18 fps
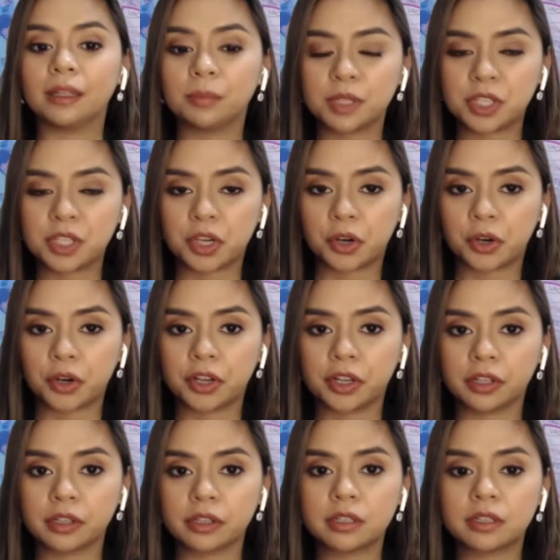
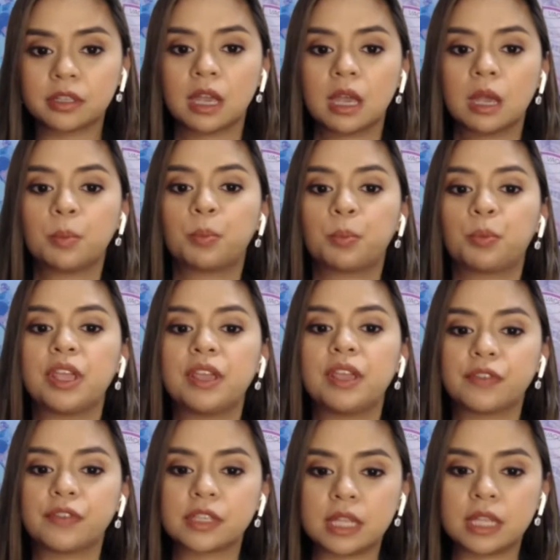materials
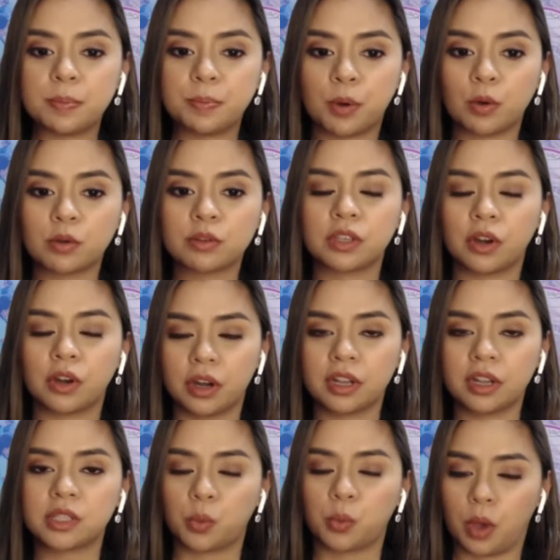previously posted on
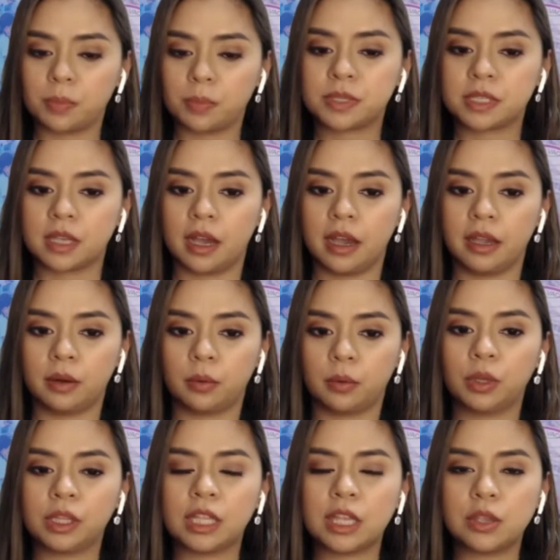its website.
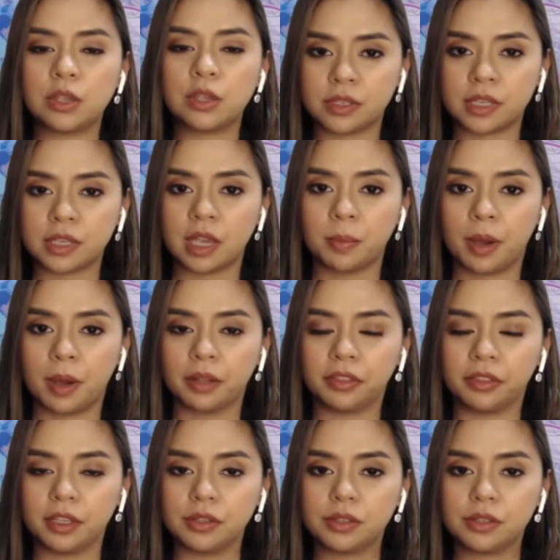What can you say about
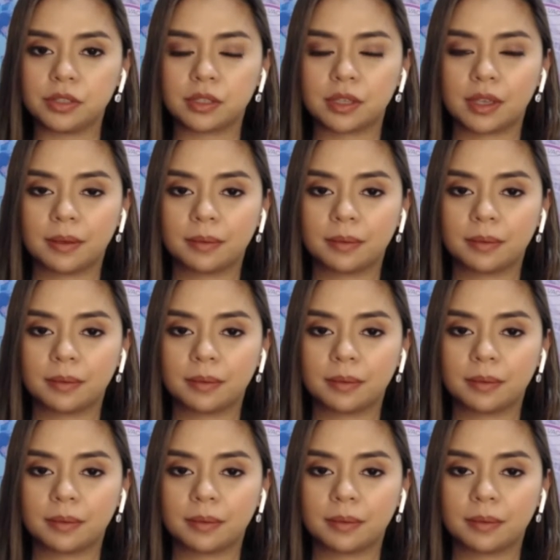this?